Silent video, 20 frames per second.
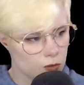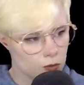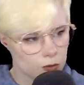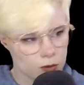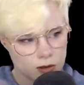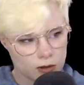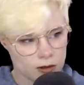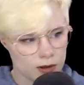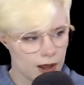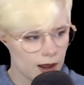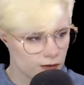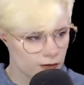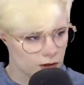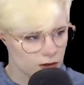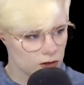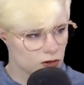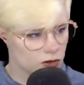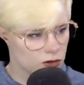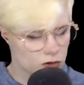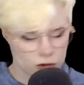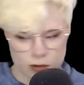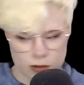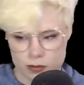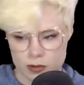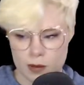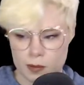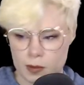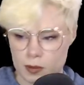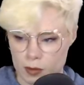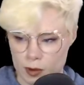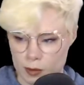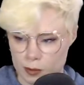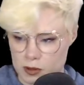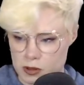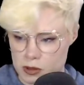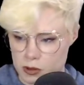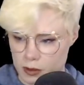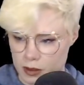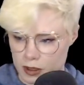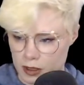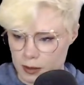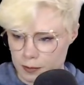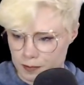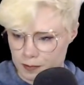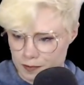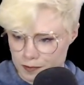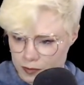will have these streams up in perpetuity.